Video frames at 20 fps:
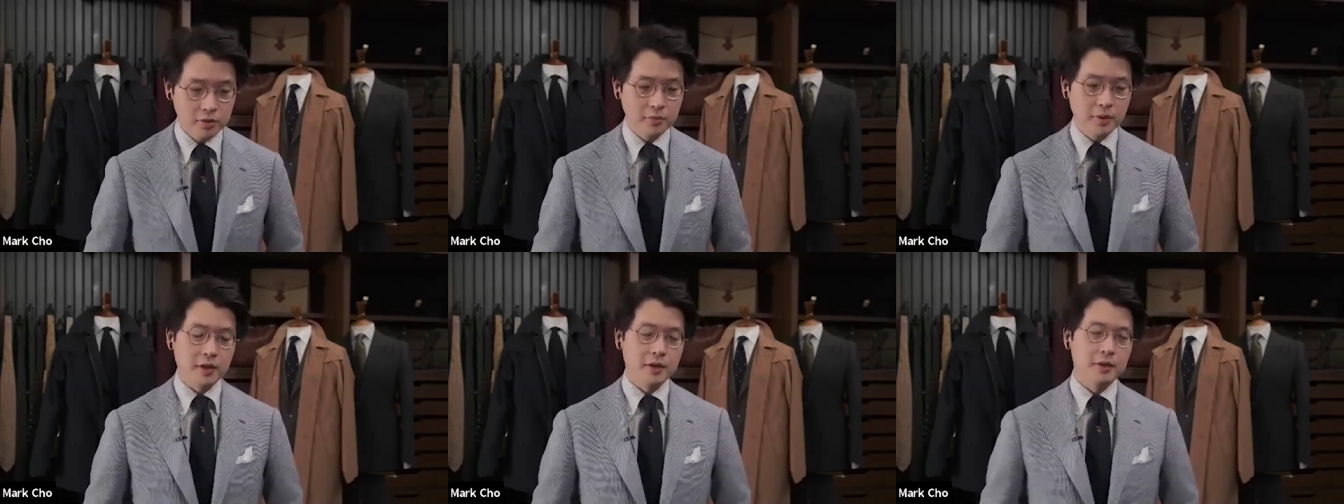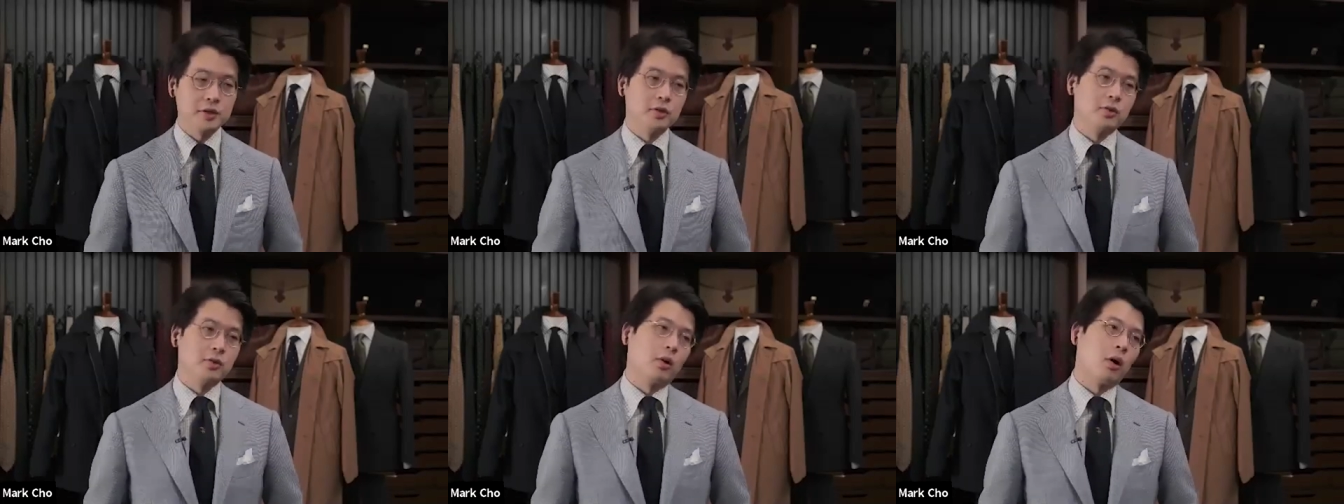
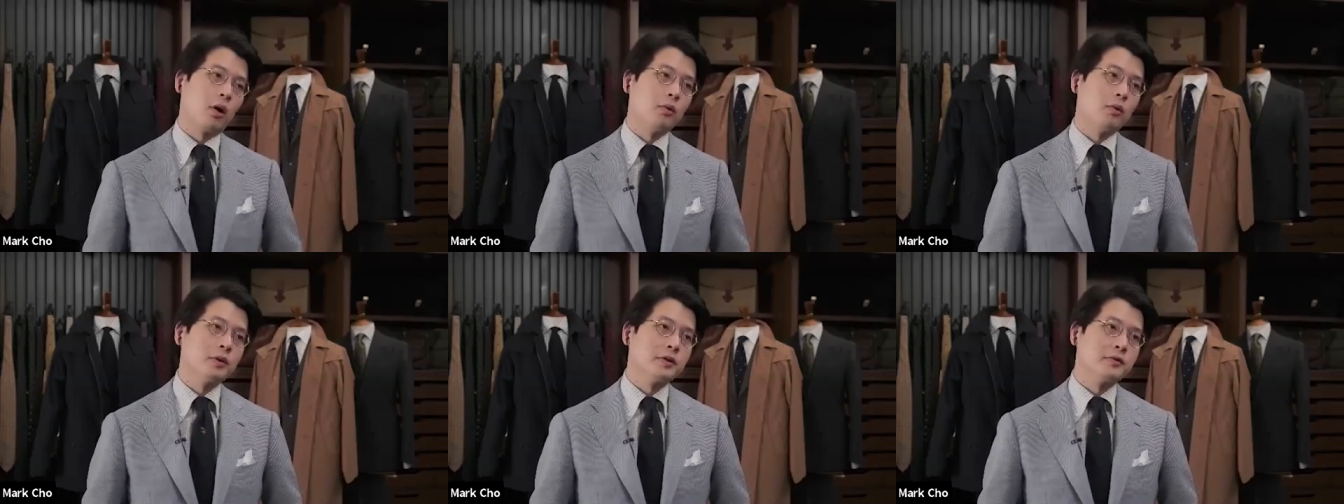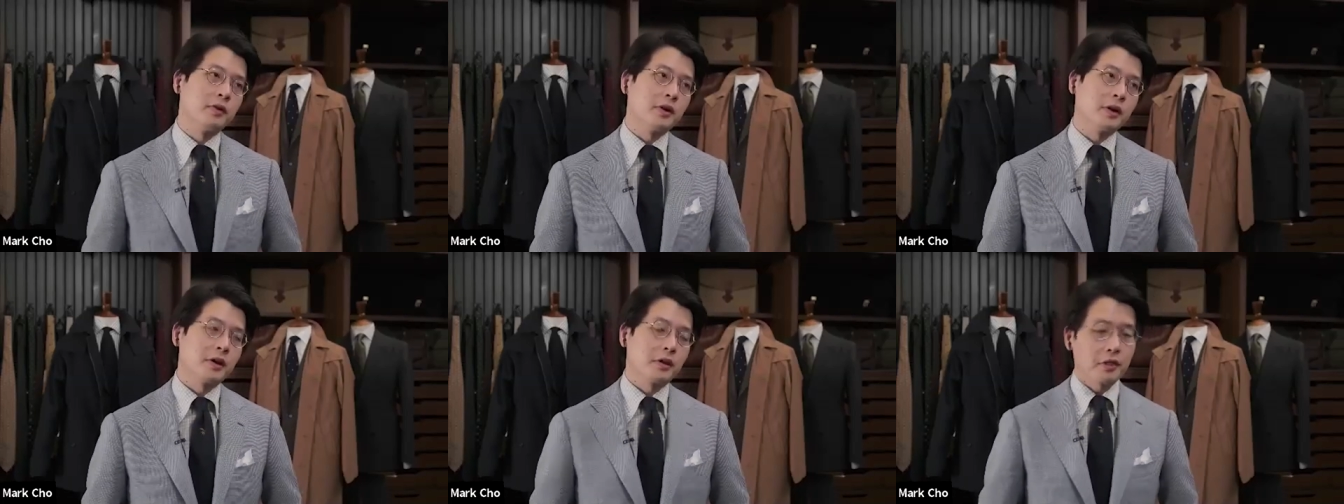because you're always
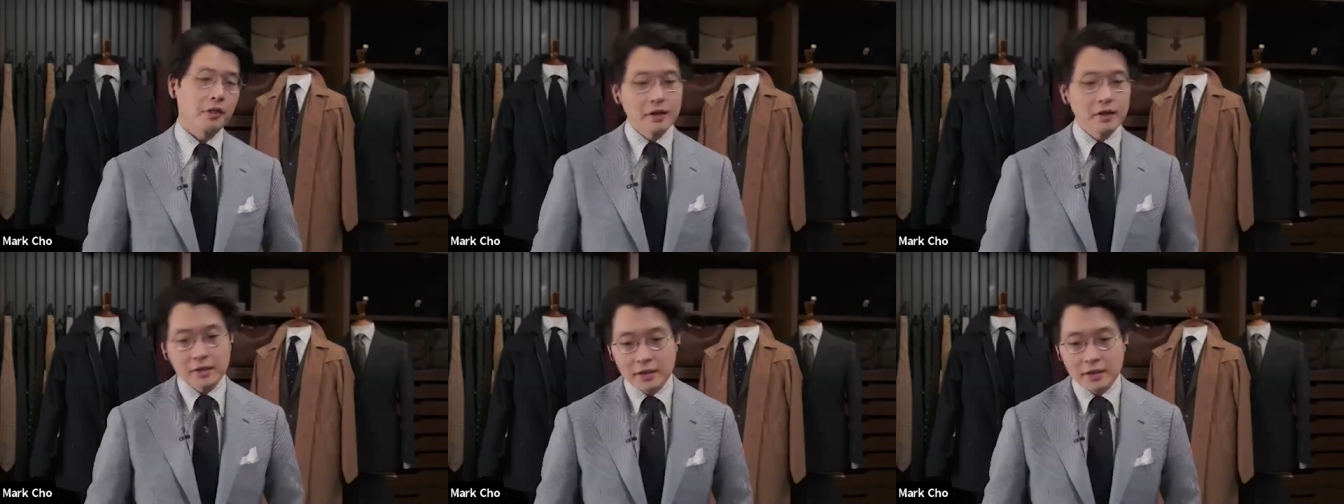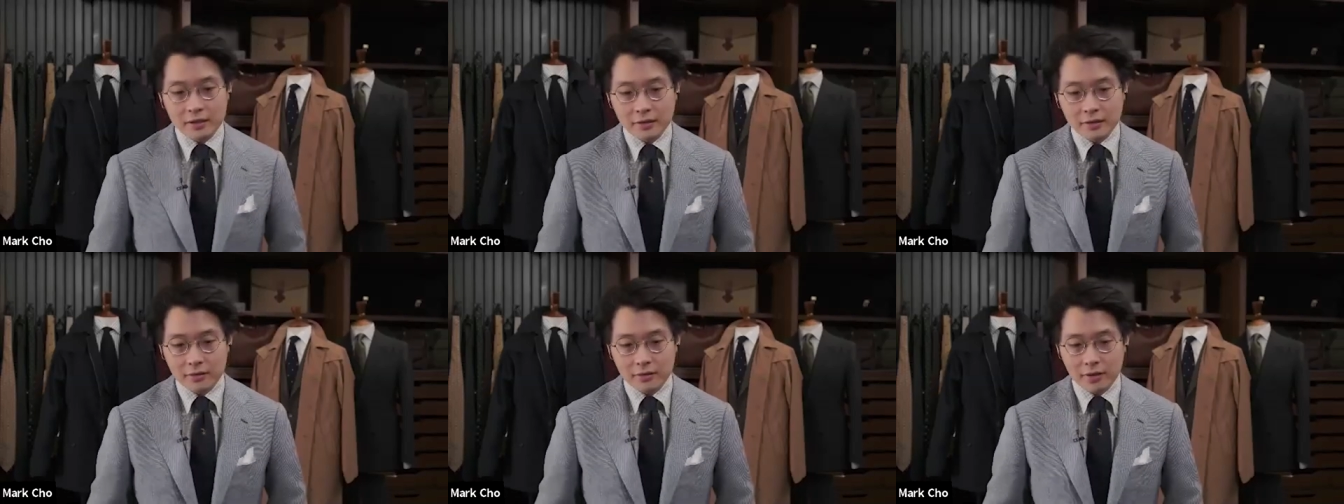very
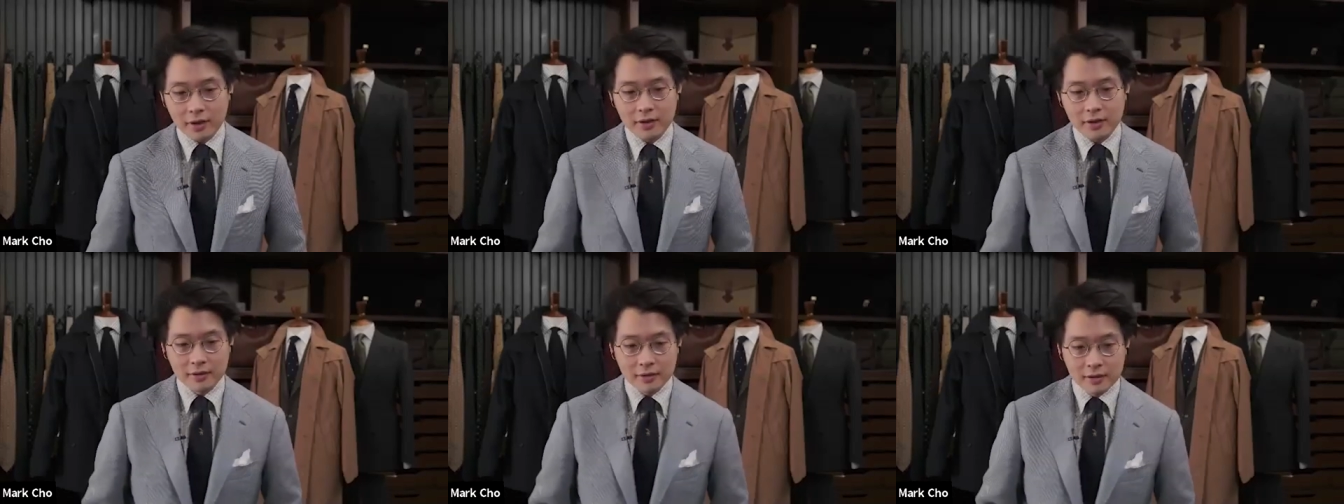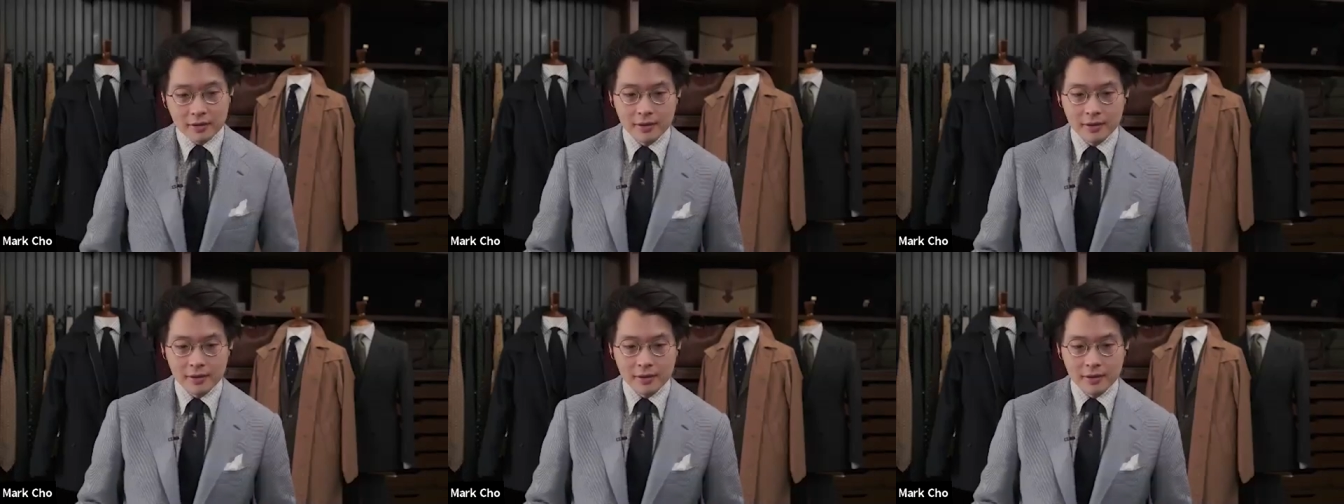authentic, right?